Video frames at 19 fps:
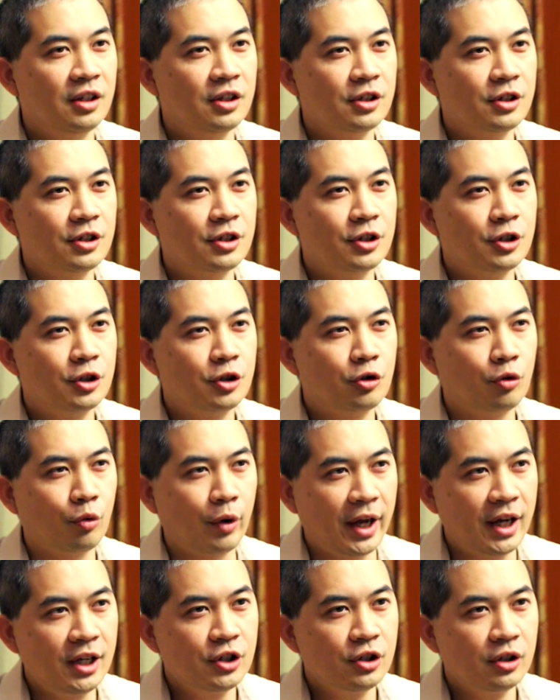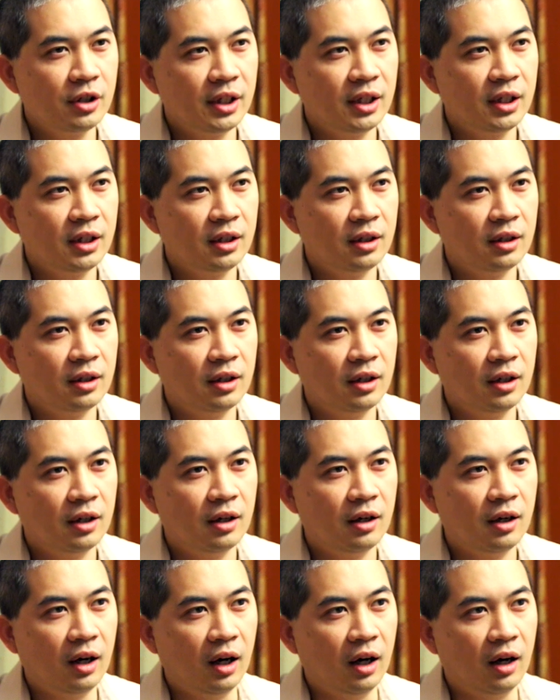Strangely,
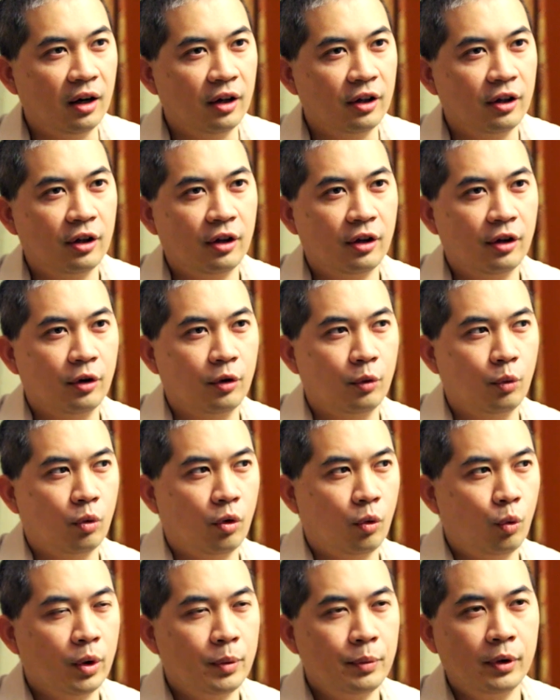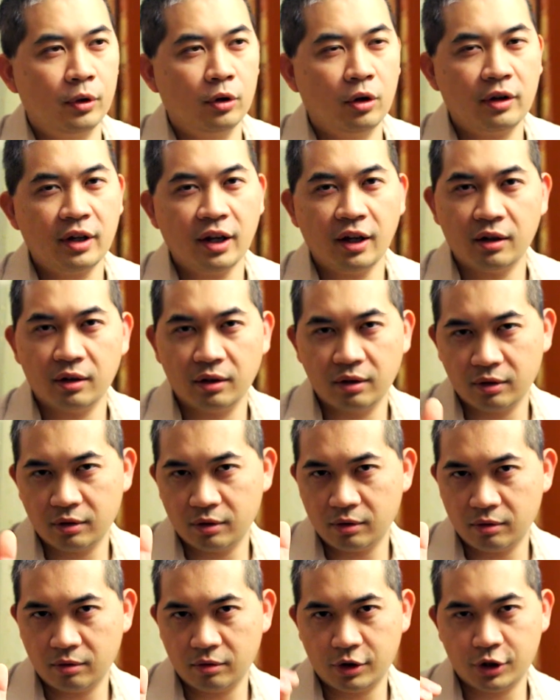when we look at
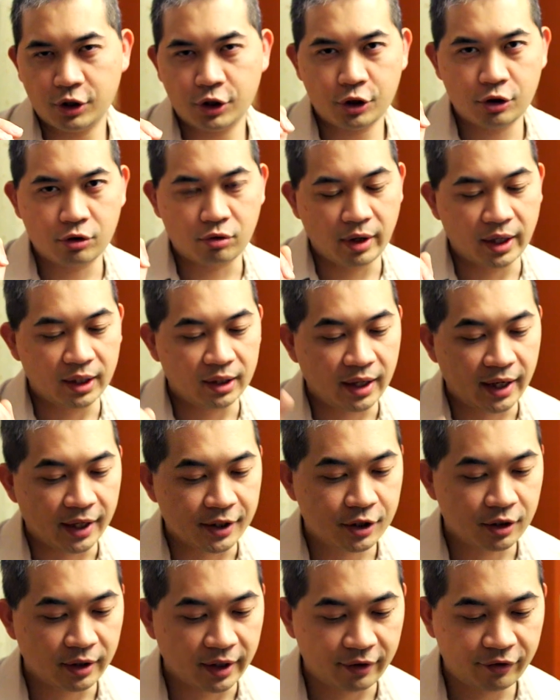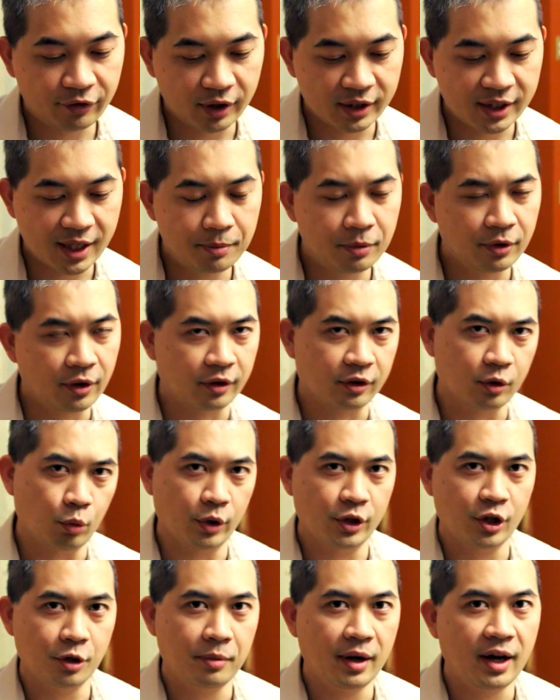straight lines, so like for example, like the
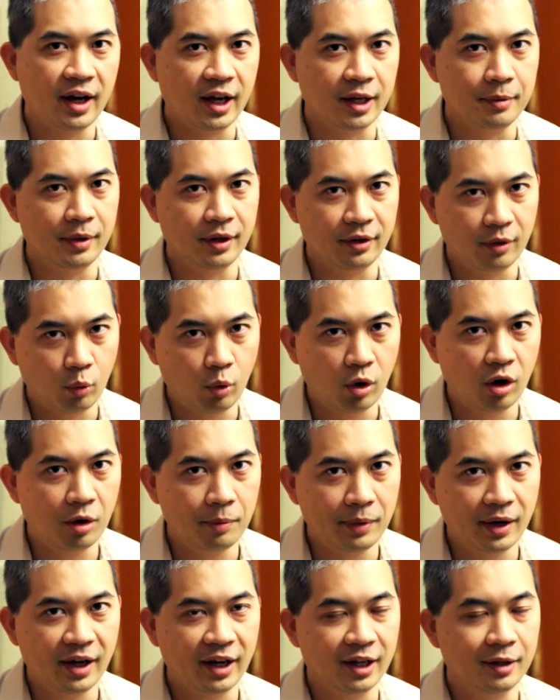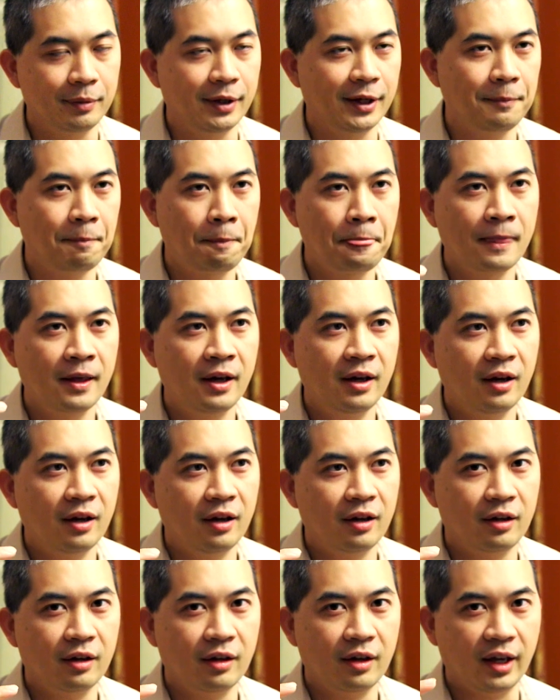window behind me, the wall behind me,
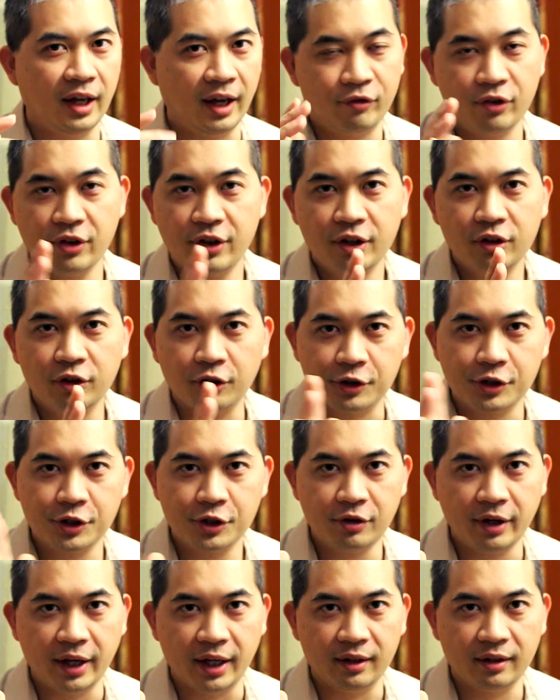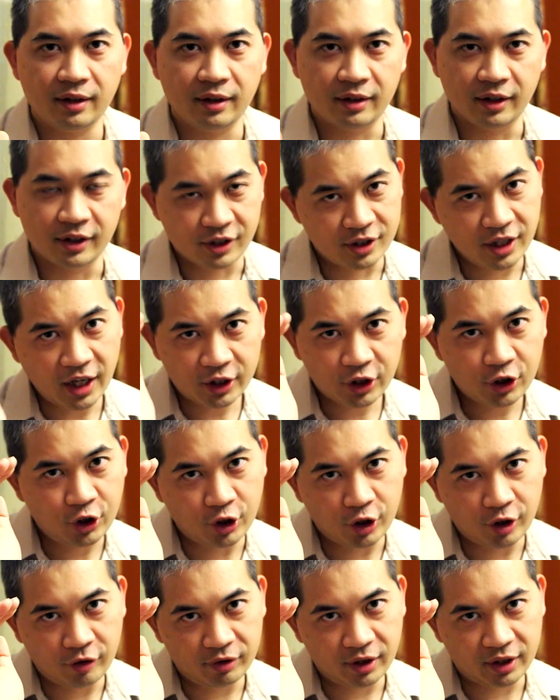everything looks straight. It's not
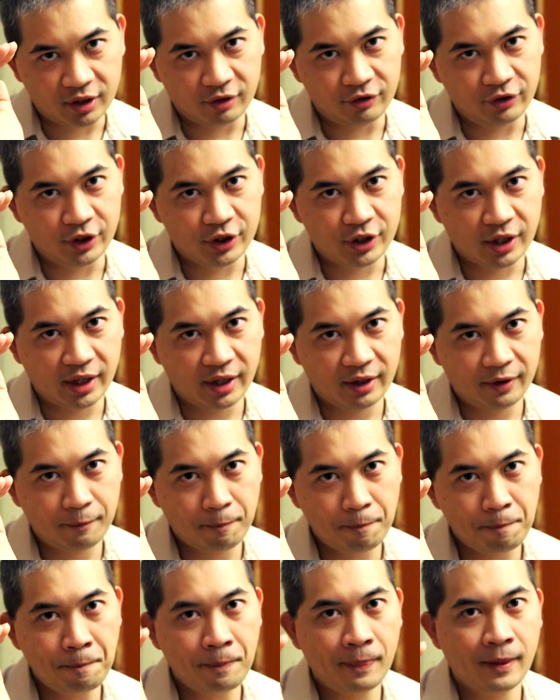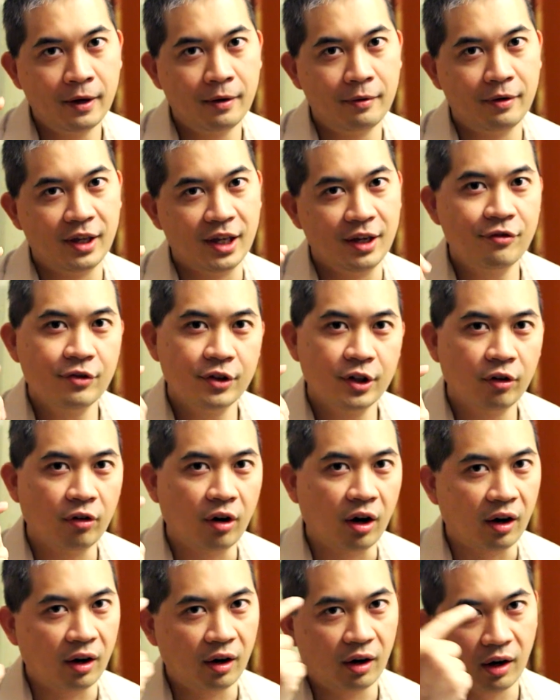curved like a fisheye, even though
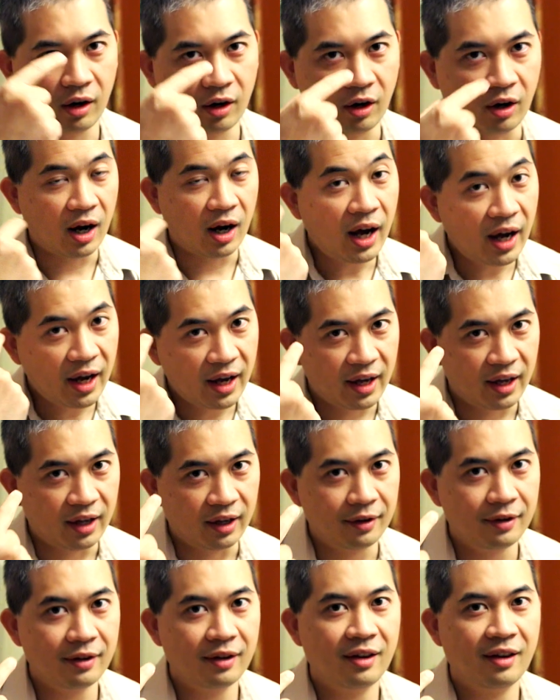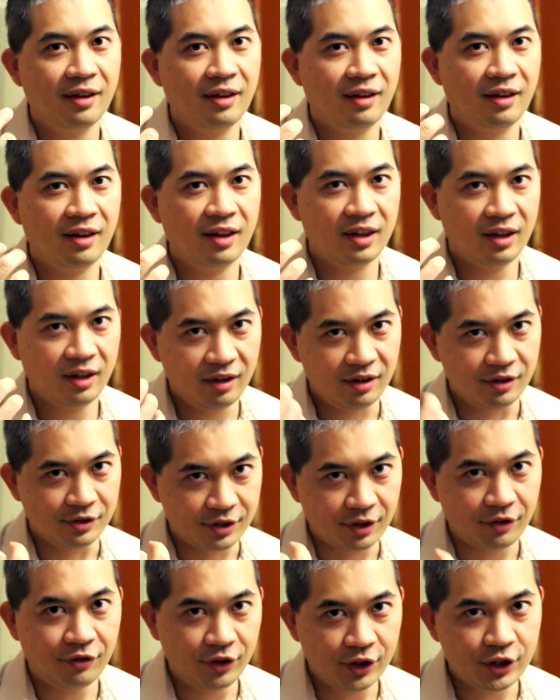our eye
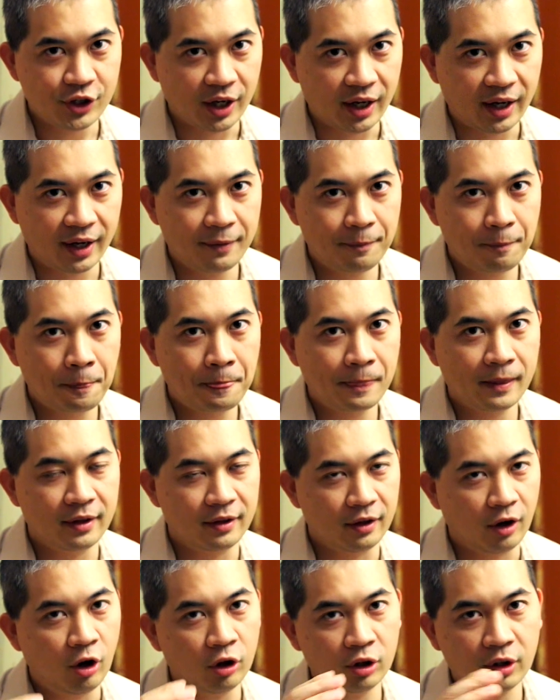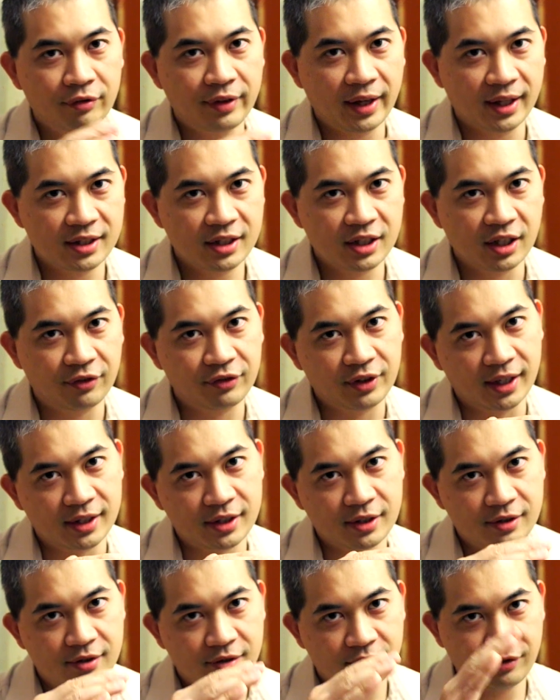is a fisheye. All of that stuff
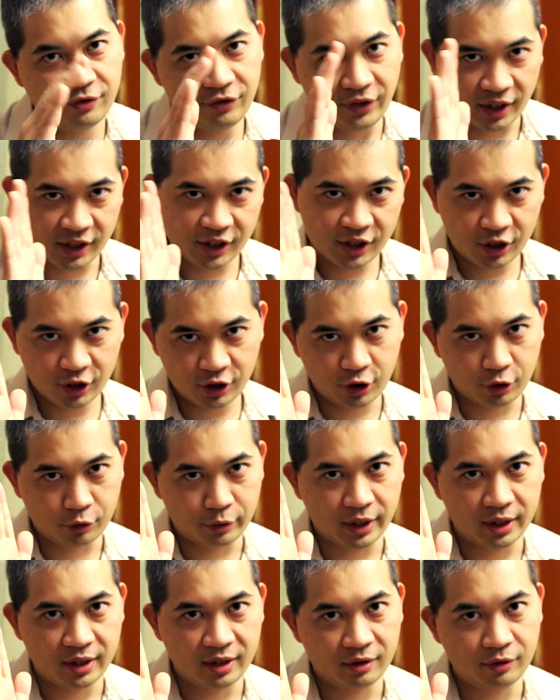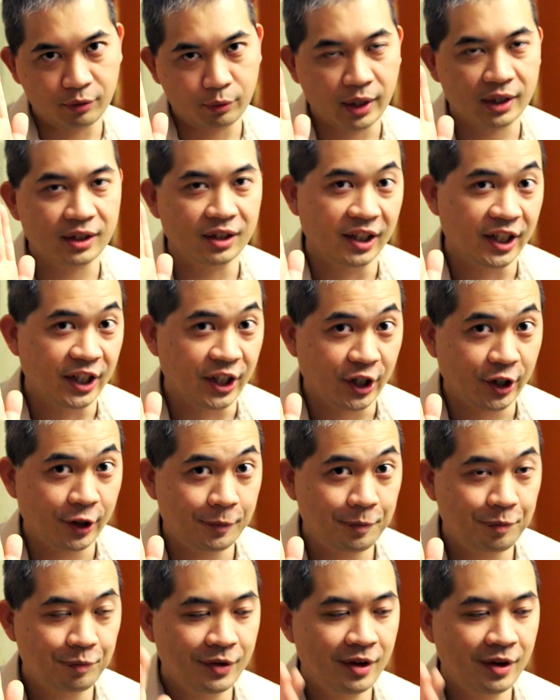gets fixed to rectilinear.